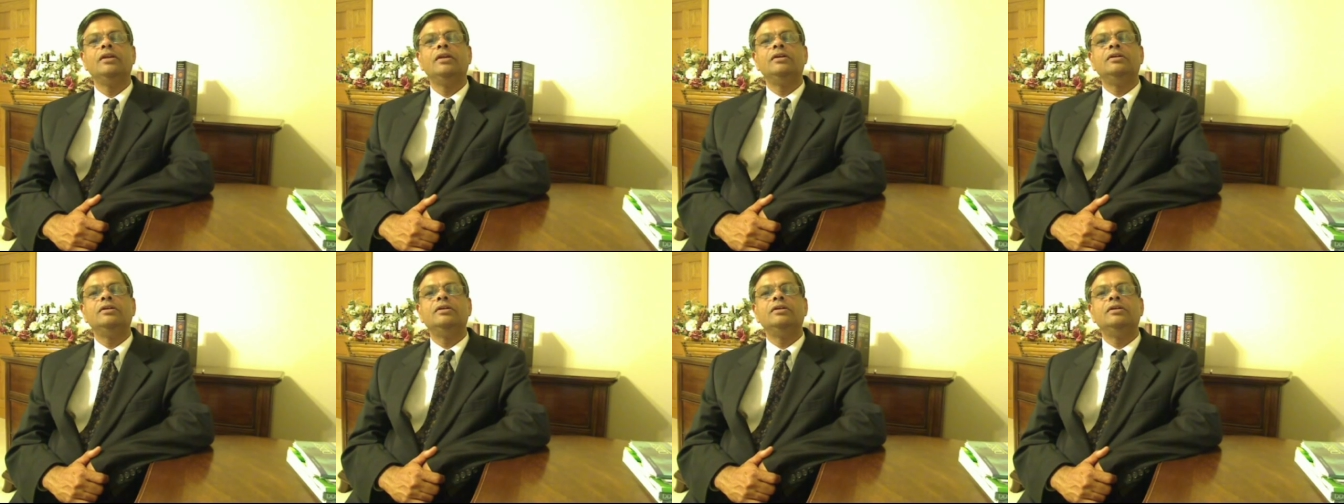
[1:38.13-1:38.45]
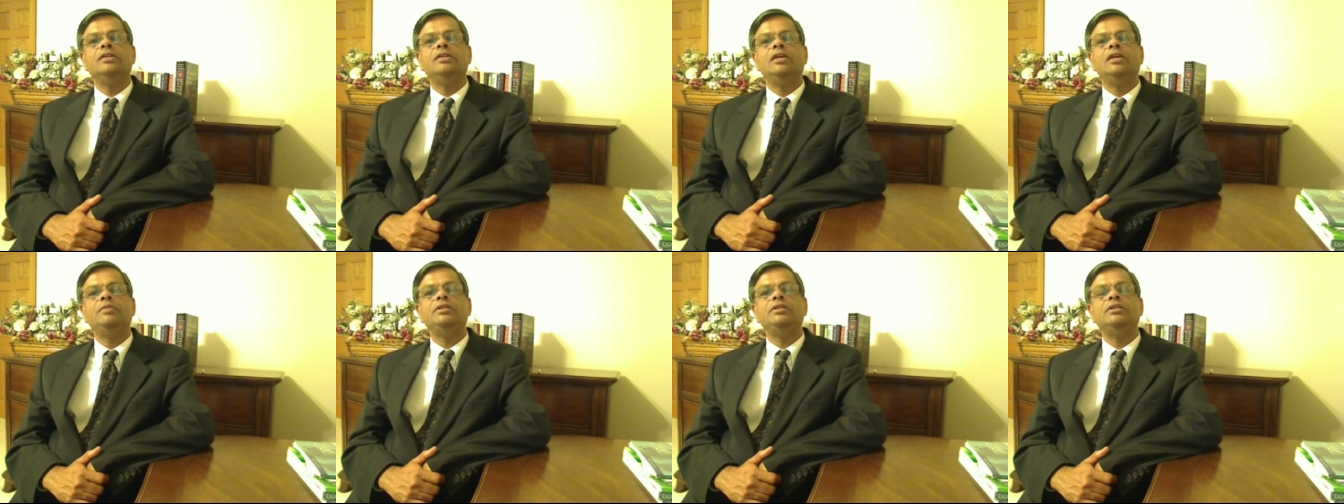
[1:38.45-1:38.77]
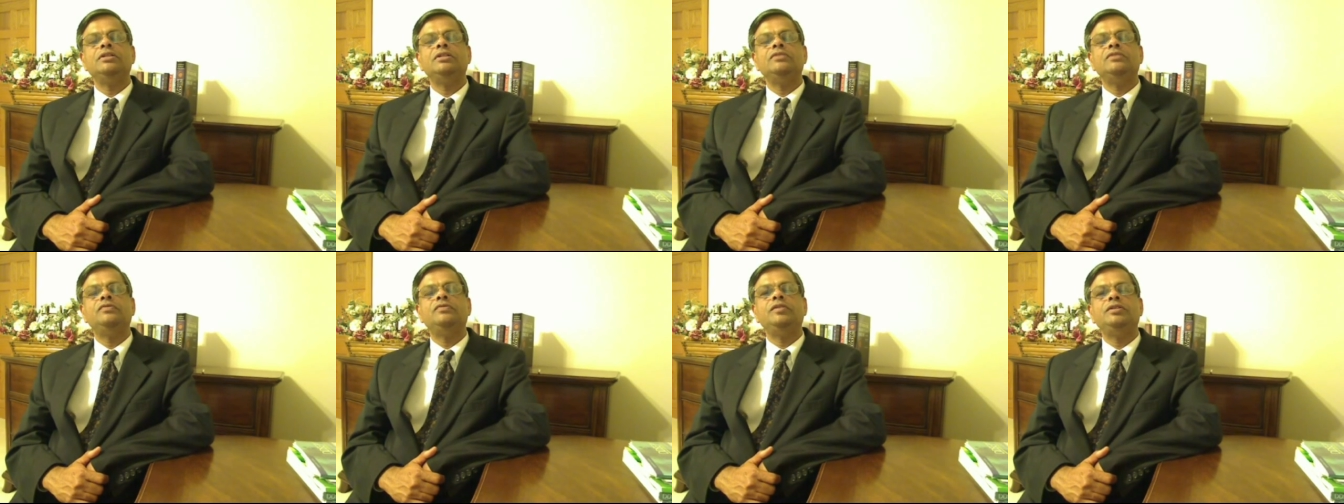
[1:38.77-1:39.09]
The
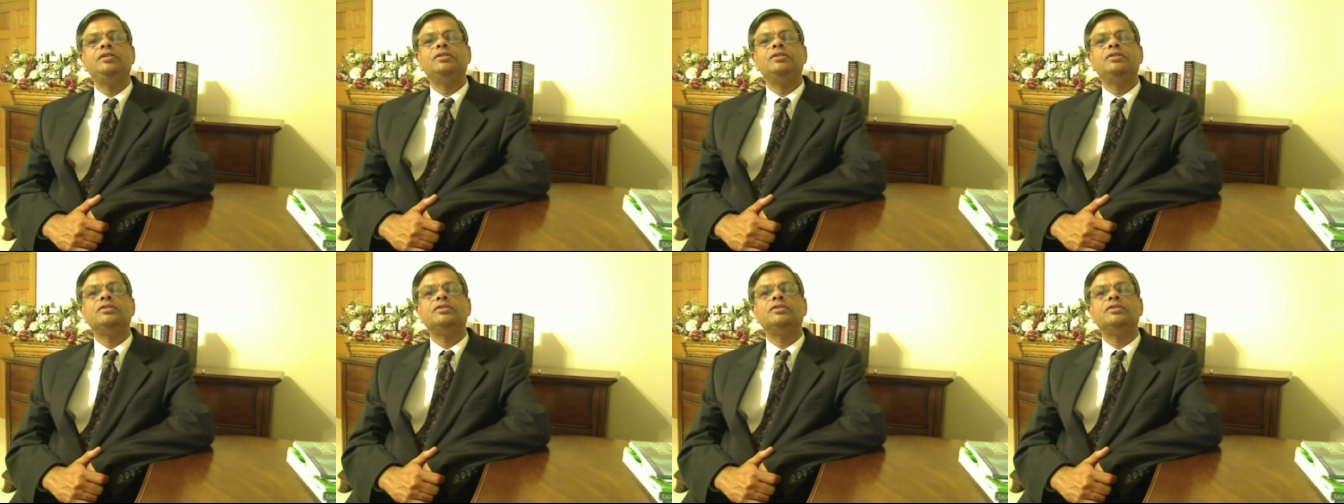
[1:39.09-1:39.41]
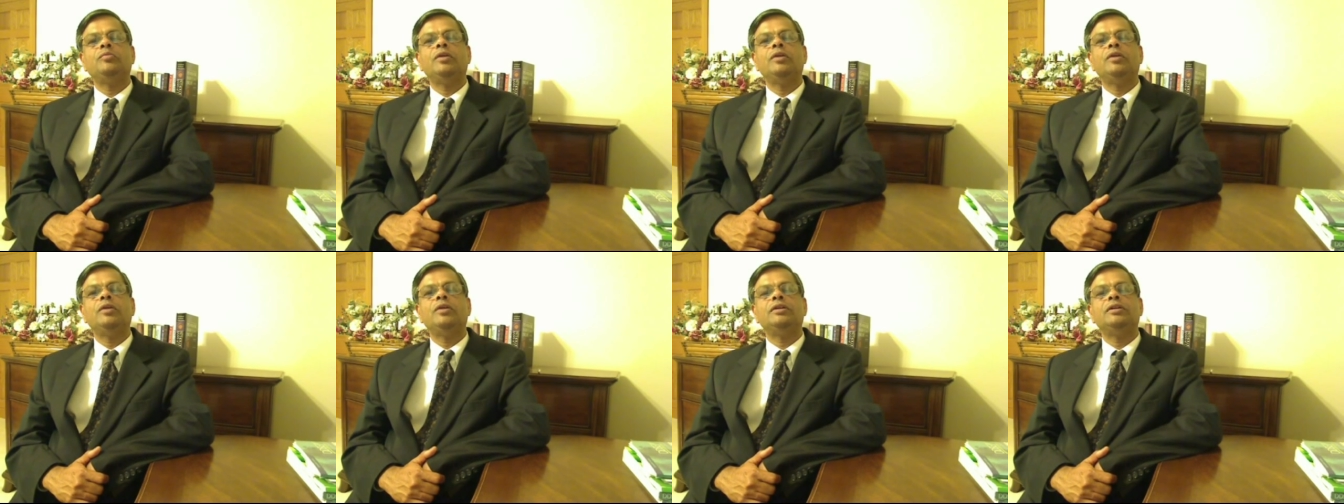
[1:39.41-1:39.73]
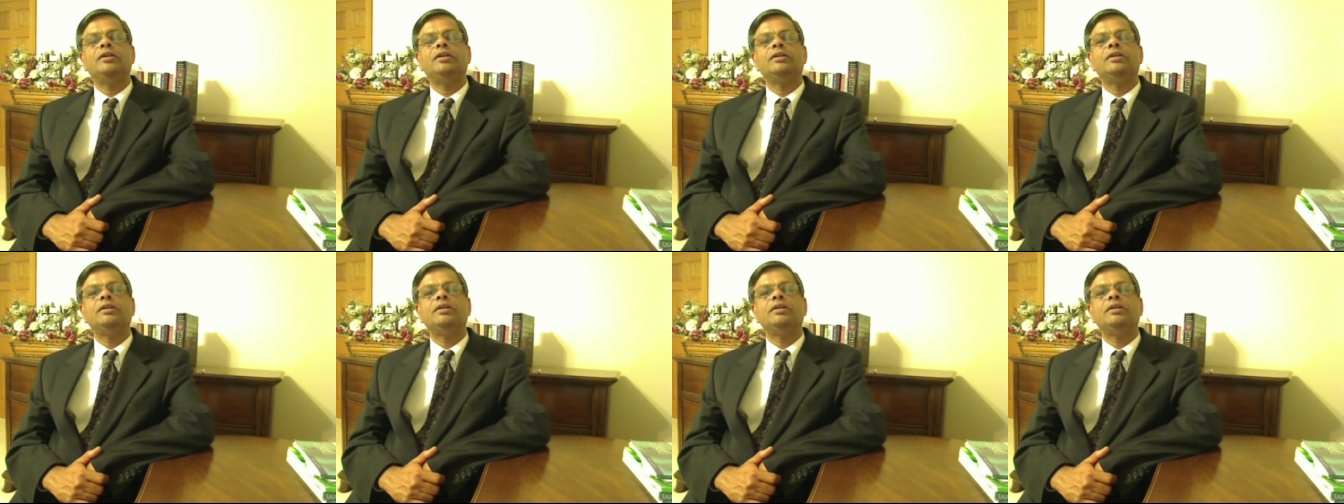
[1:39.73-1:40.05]
imaging features of
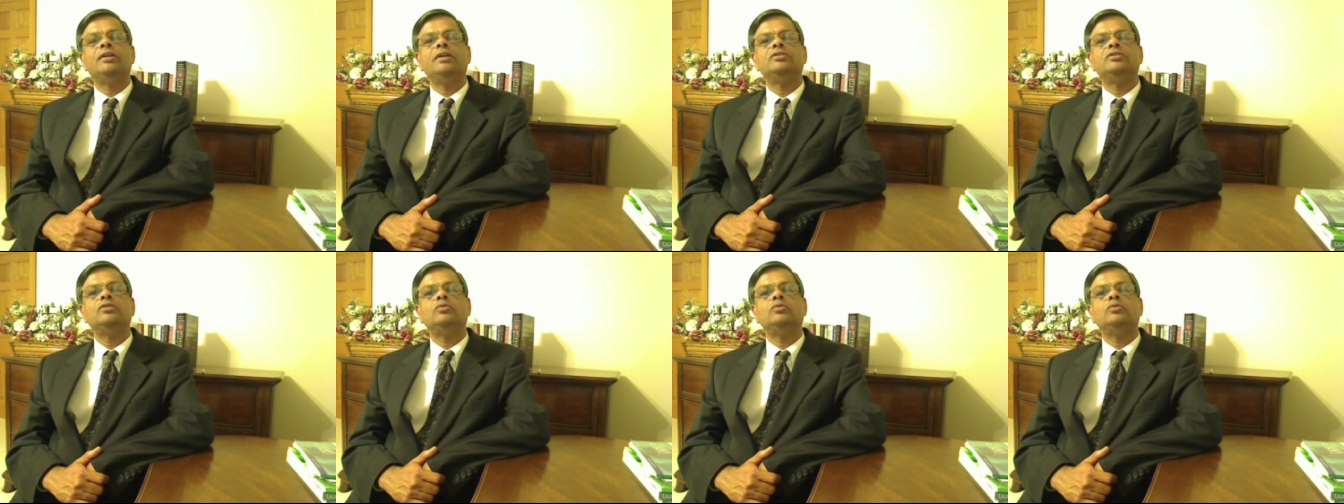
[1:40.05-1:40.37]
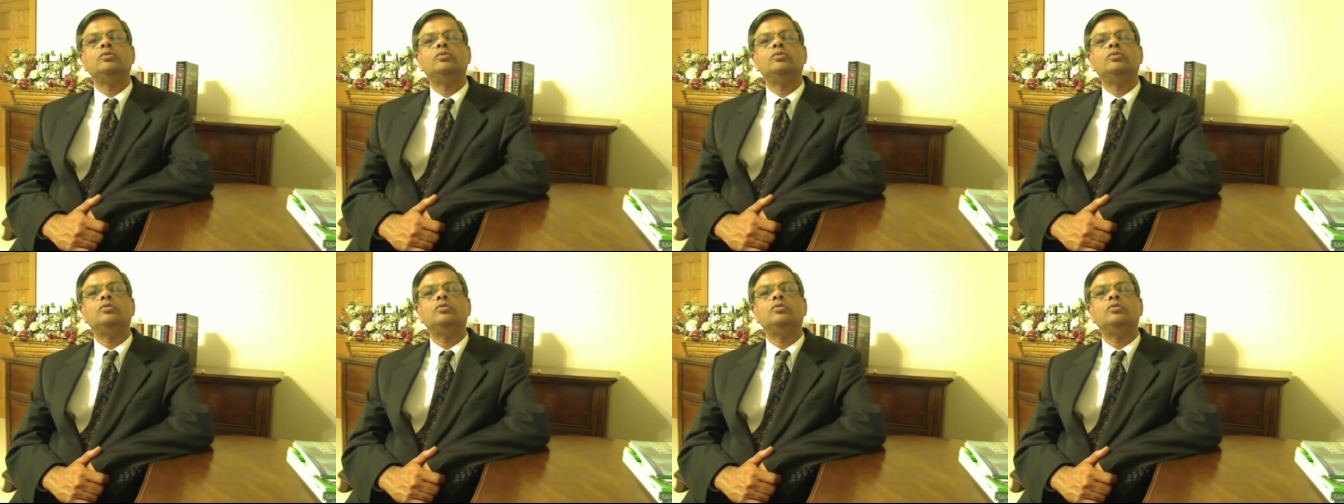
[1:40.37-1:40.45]
pancreatic cancer